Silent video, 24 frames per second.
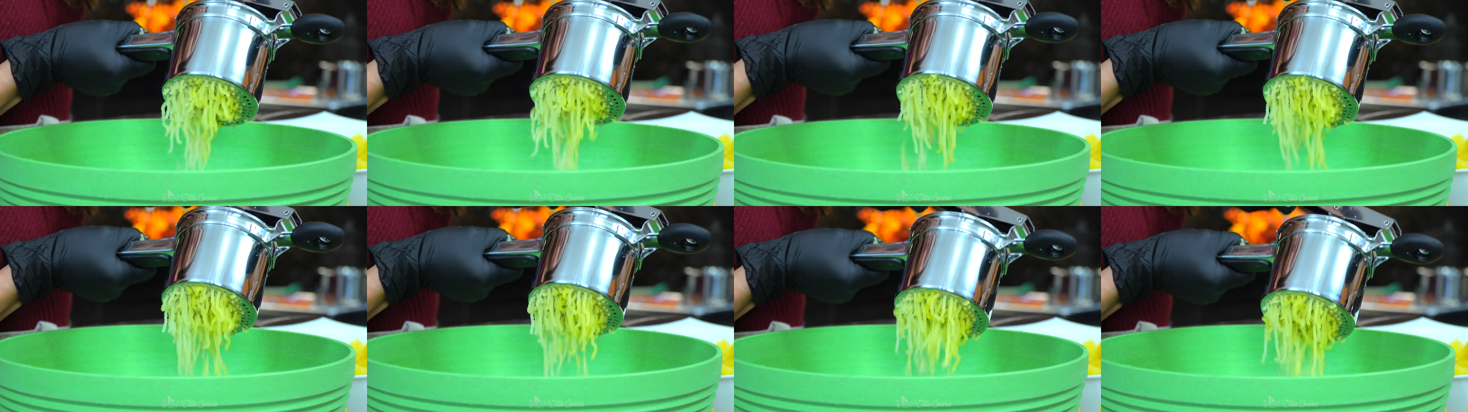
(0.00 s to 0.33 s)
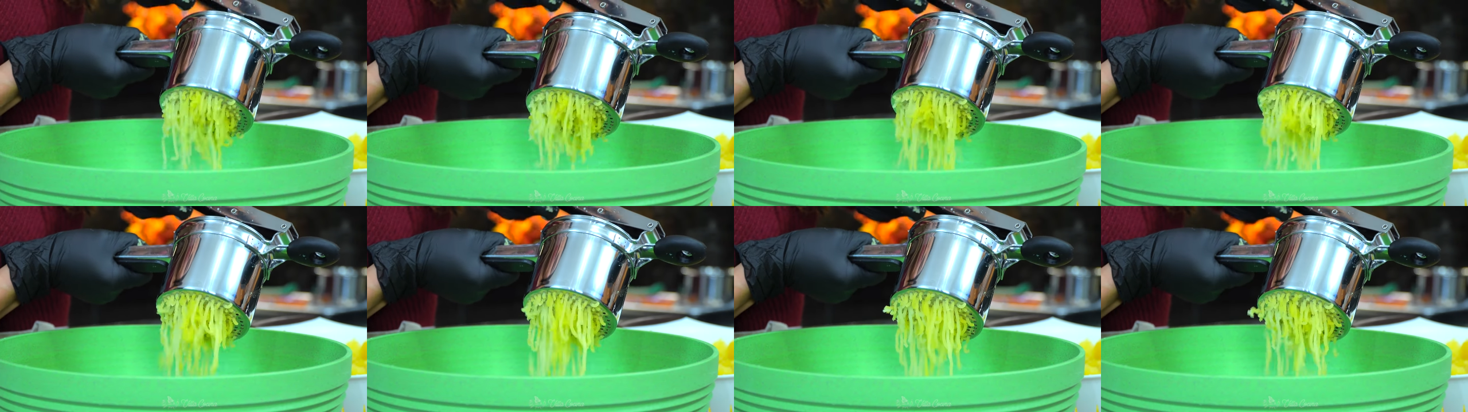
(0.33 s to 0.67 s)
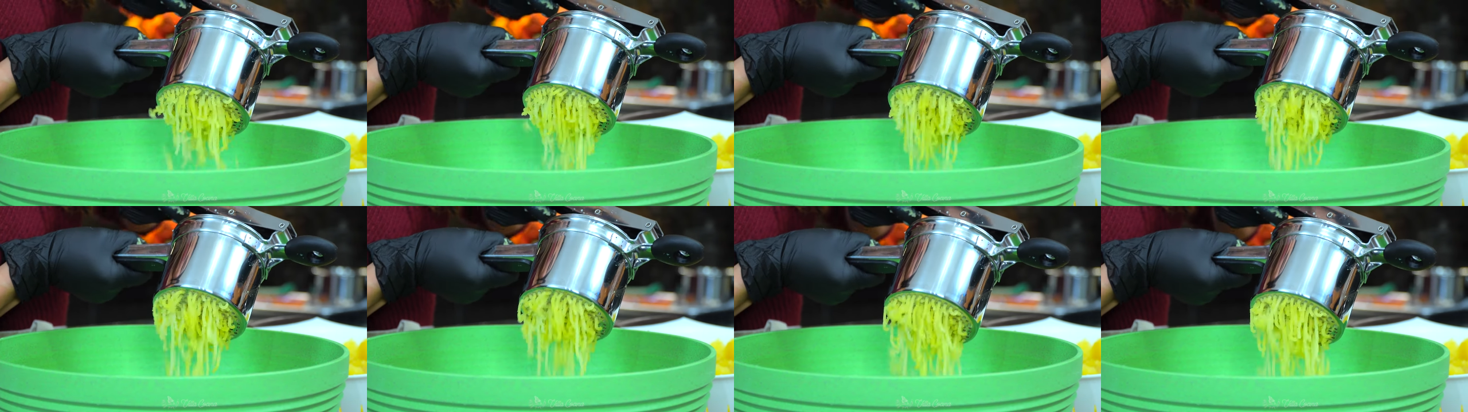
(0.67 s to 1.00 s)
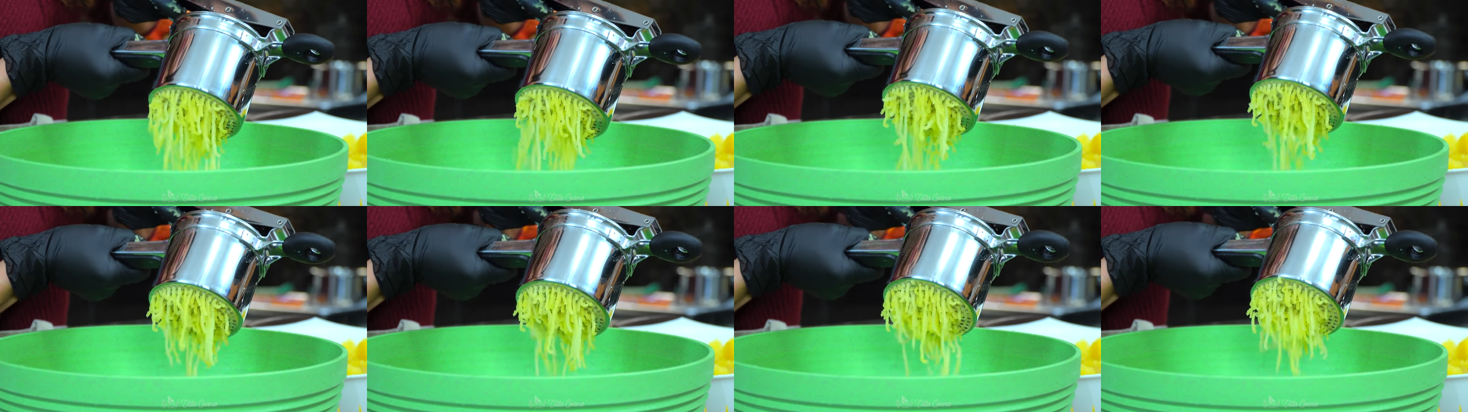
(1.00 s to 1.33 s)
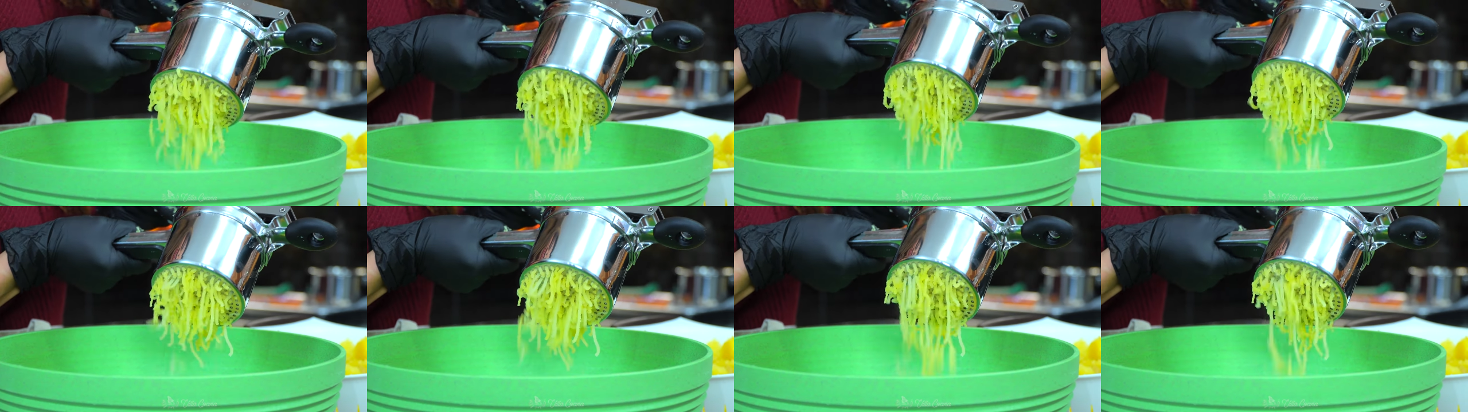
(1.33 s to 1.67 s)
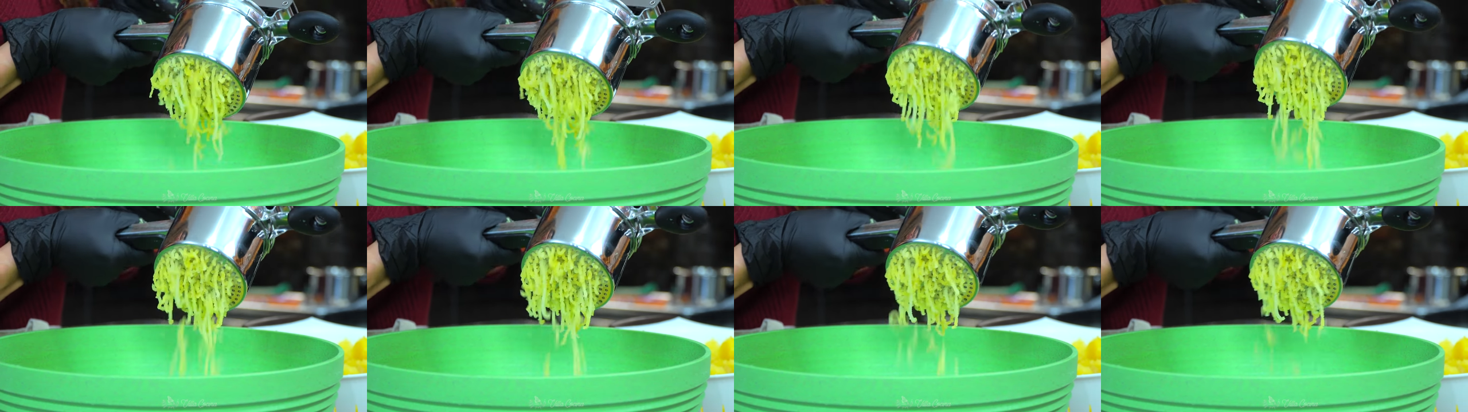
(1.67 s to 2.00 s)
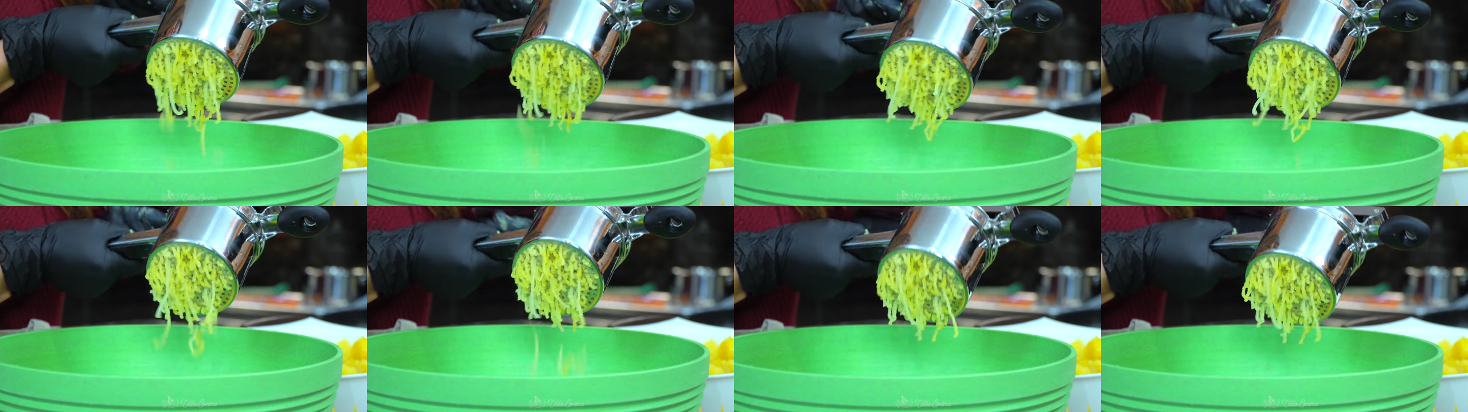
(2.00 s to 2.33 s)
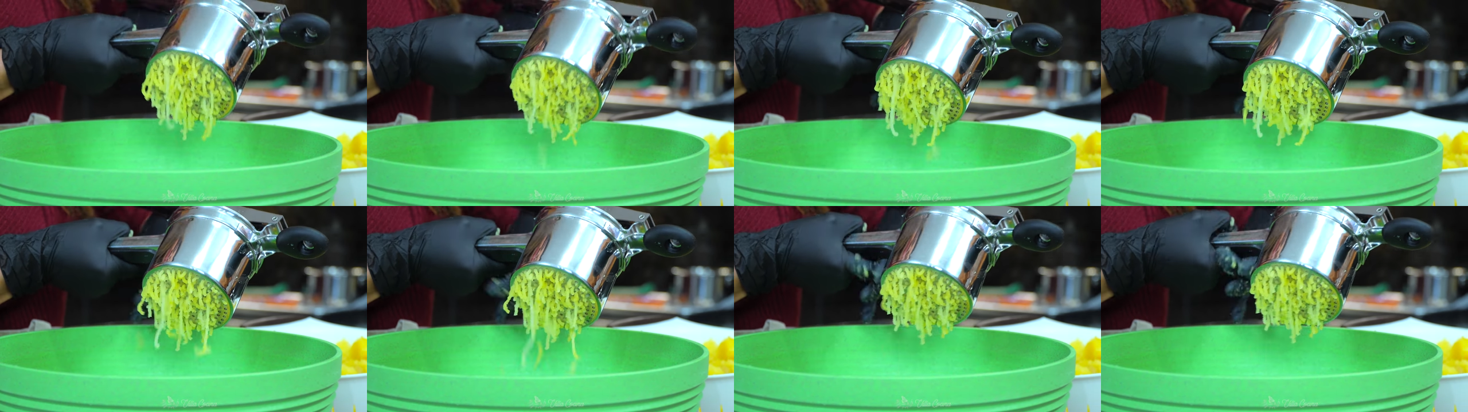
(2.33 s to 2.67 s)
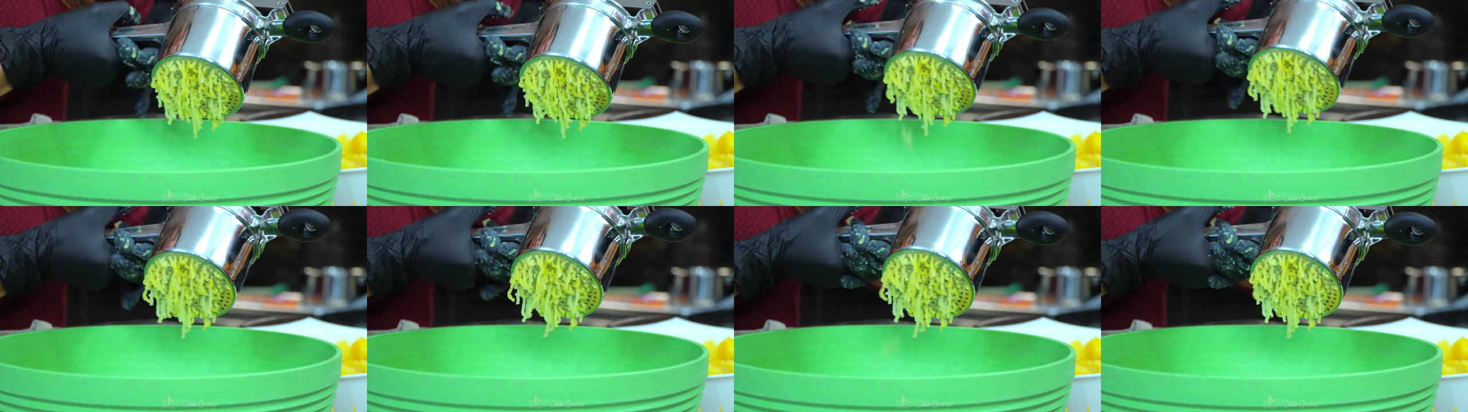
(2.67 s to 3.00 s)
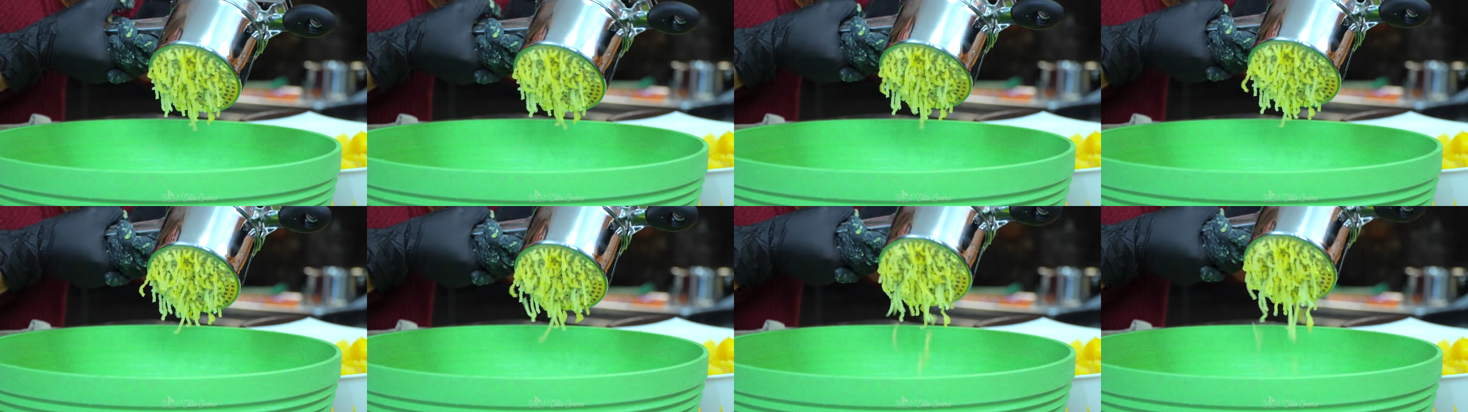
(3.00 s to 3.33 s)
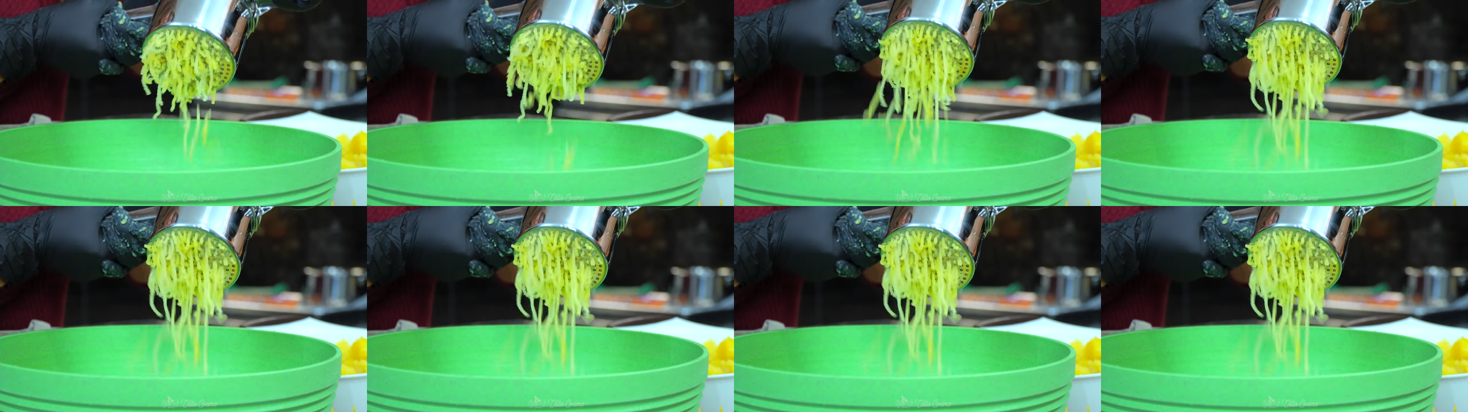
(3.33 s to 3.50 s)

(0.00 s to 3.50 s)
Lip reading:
(no speaker visible)